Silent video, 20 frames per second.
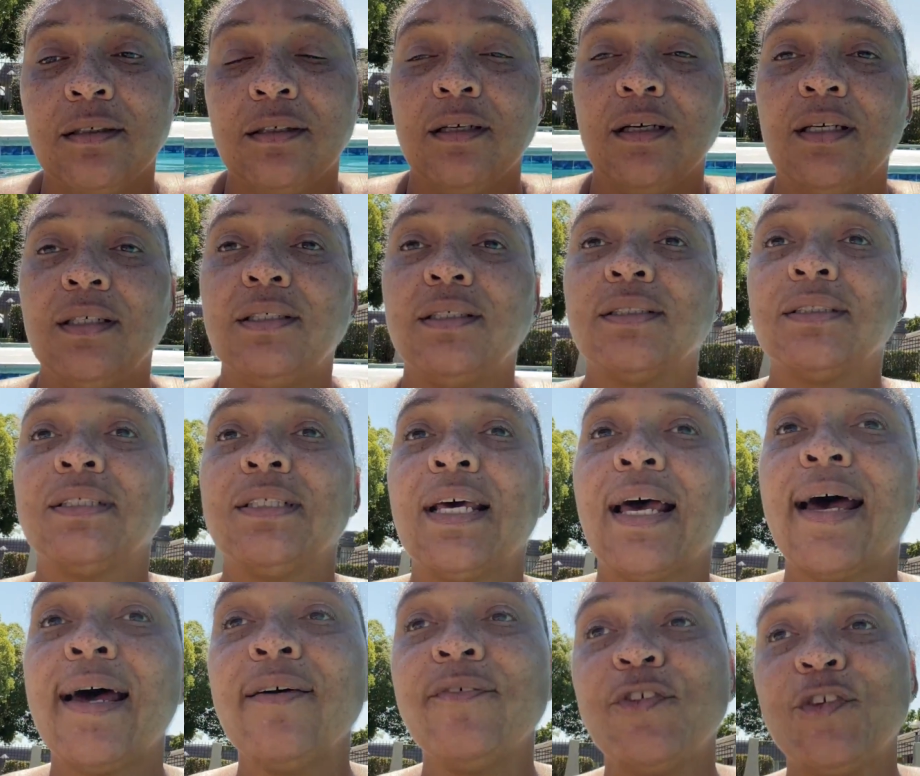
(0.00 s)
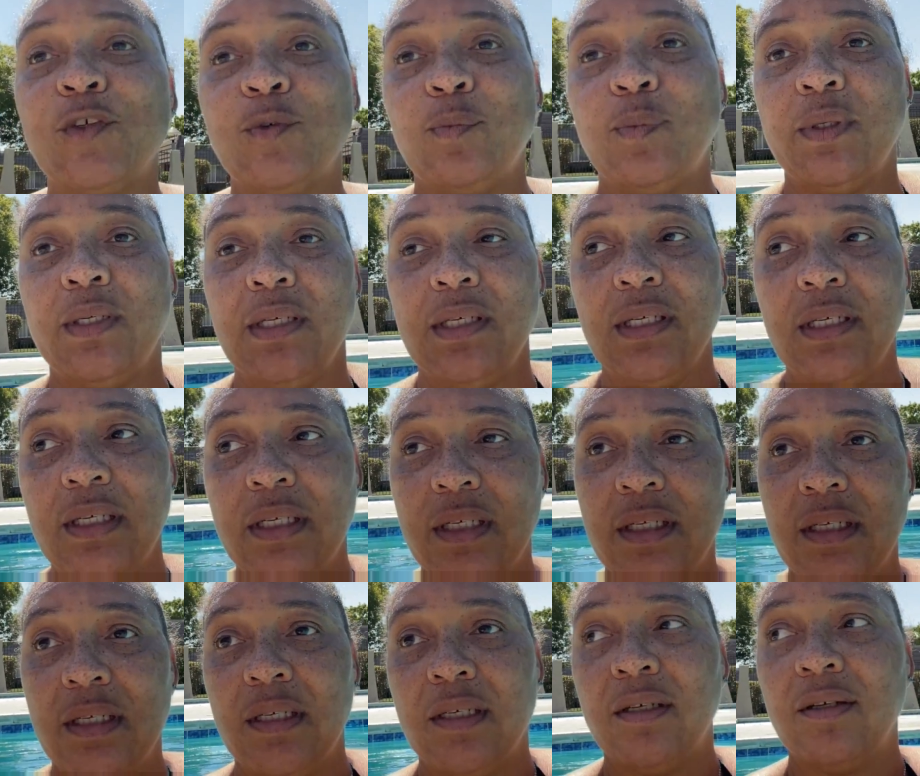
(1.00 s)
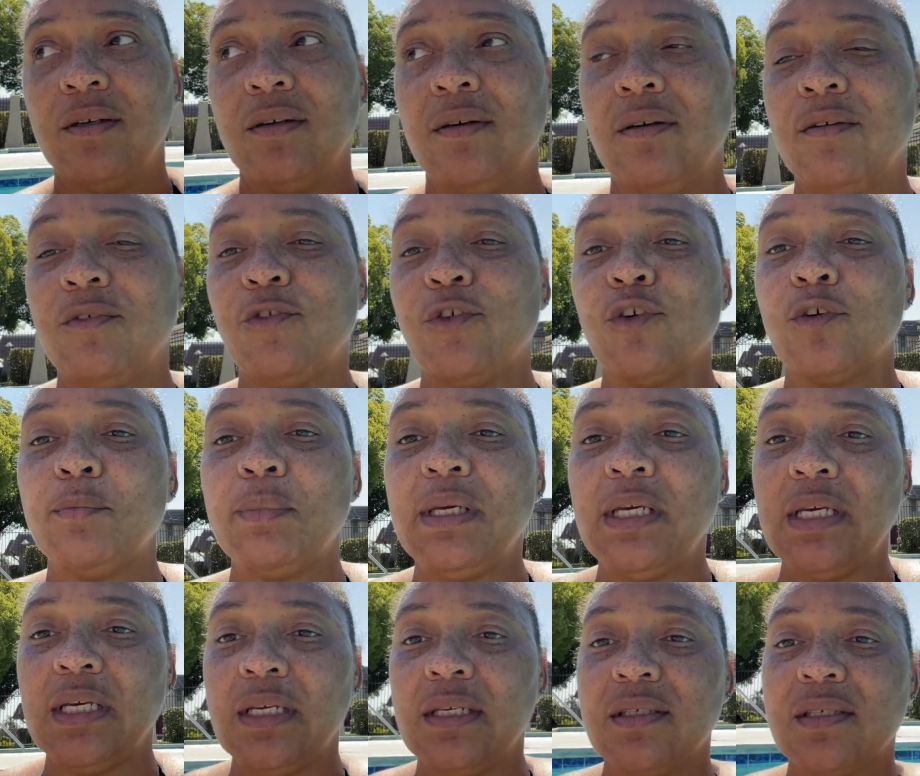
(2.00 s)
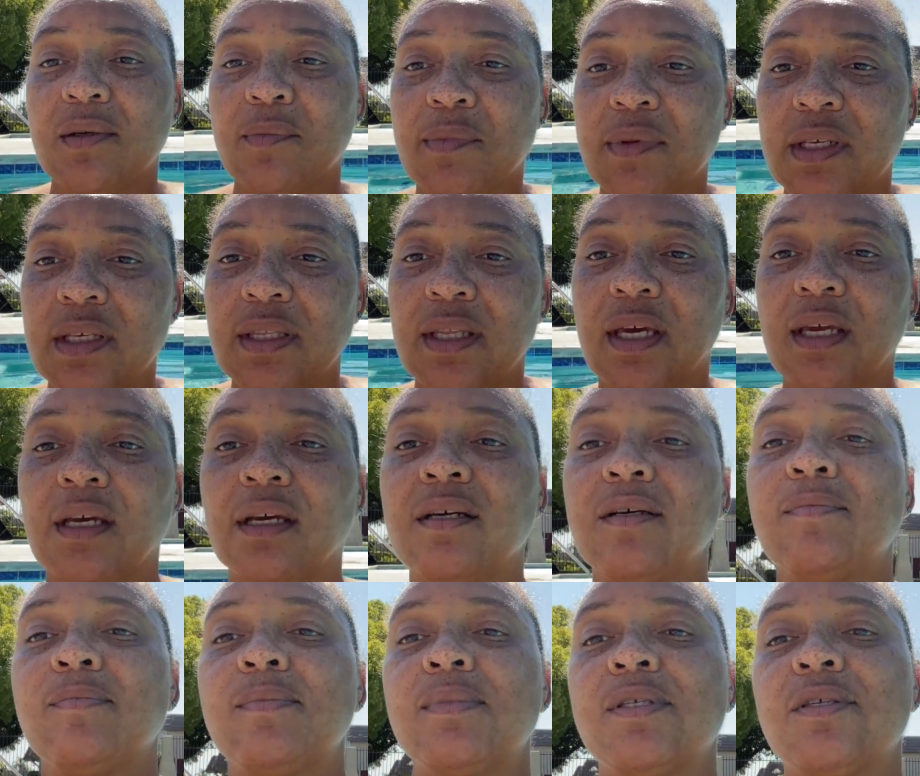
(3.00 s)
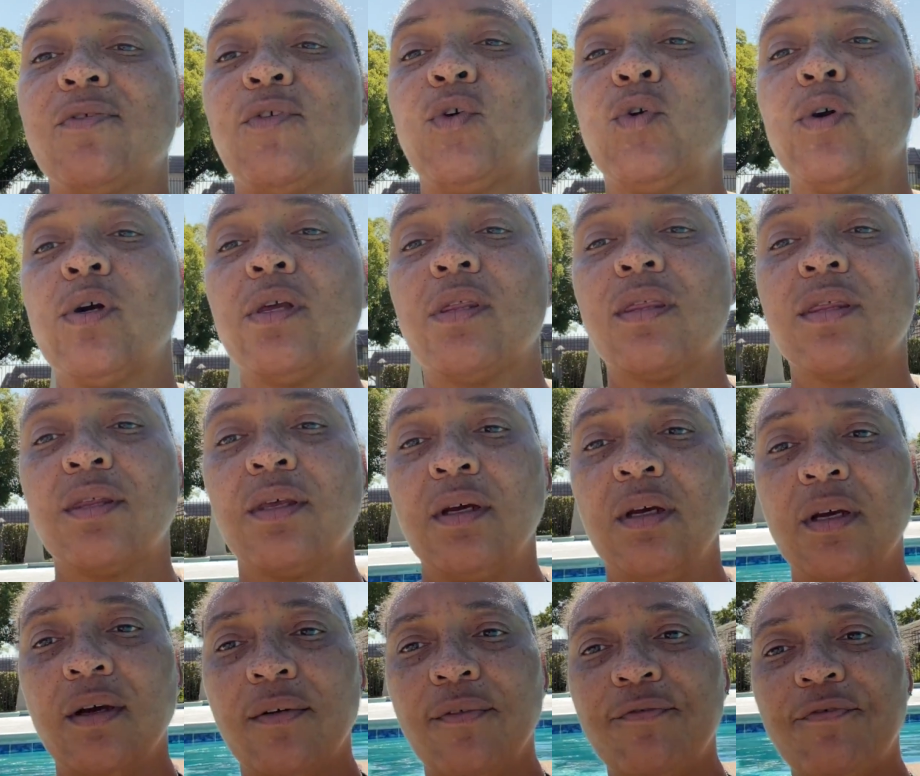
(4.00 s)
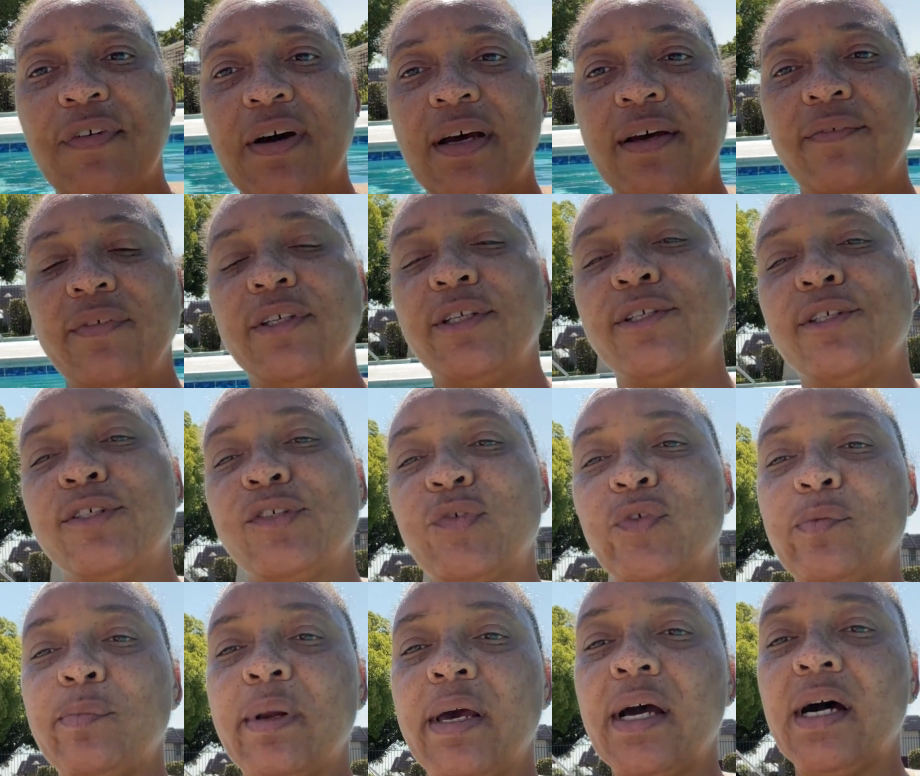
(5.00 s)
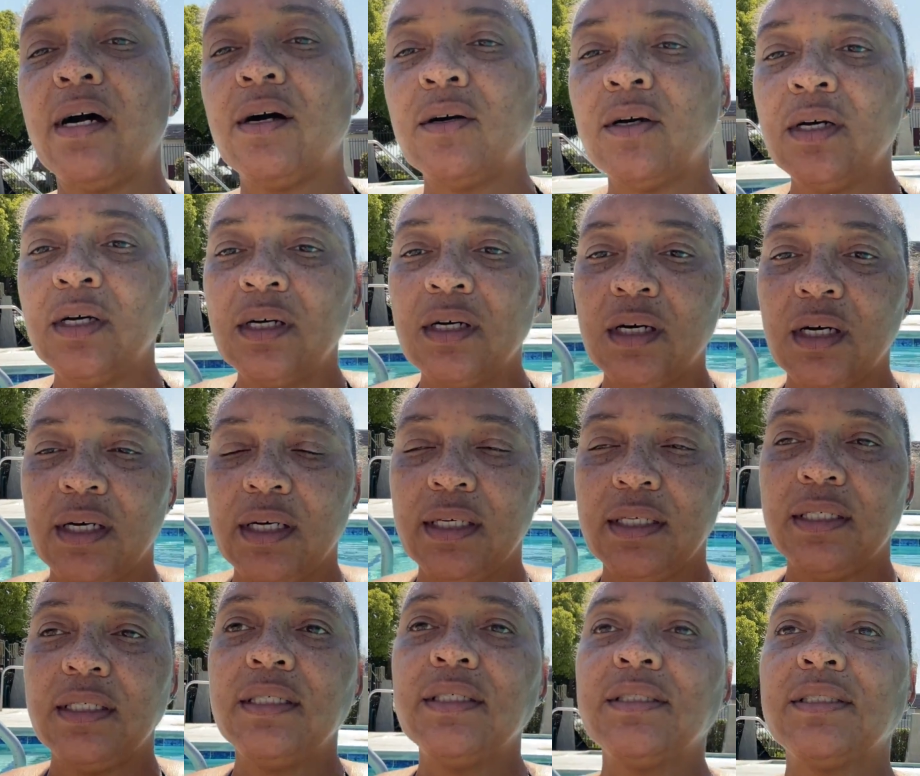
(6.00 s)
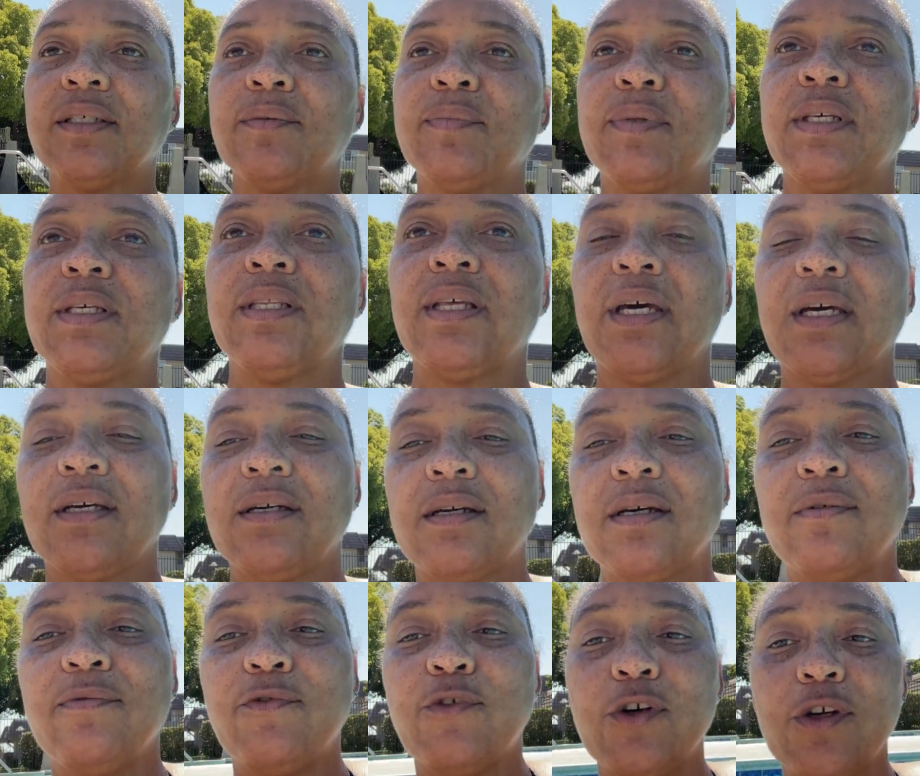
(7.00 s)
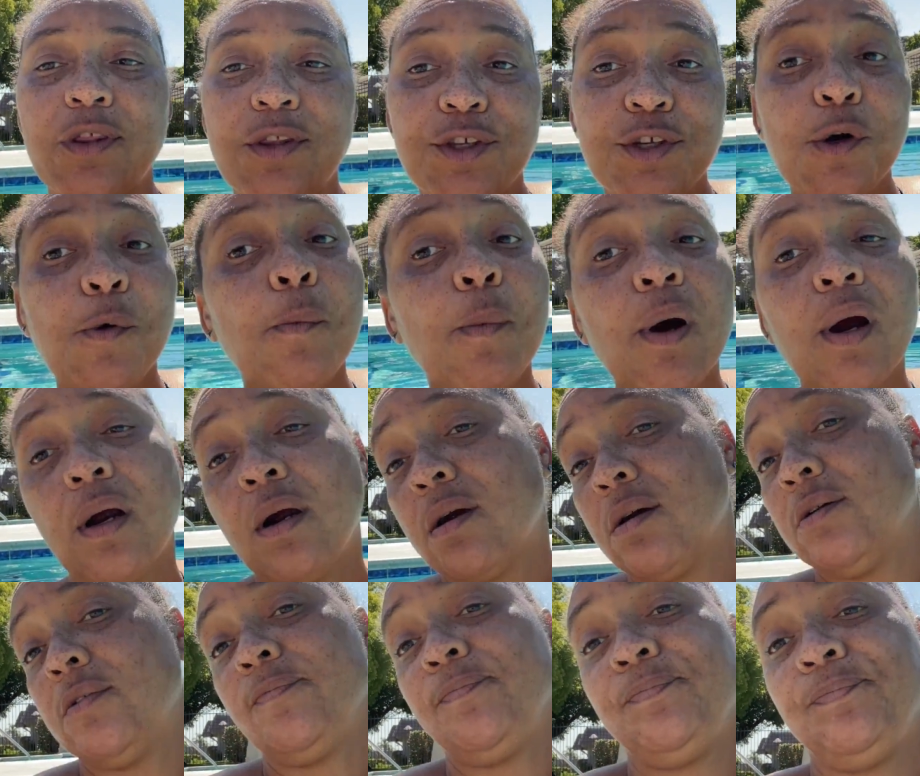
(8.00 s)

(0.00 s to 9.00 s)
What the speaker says: It doesn't have to be, for me, something that comes forth 5 years from now. It is something that could come forth tomorrow.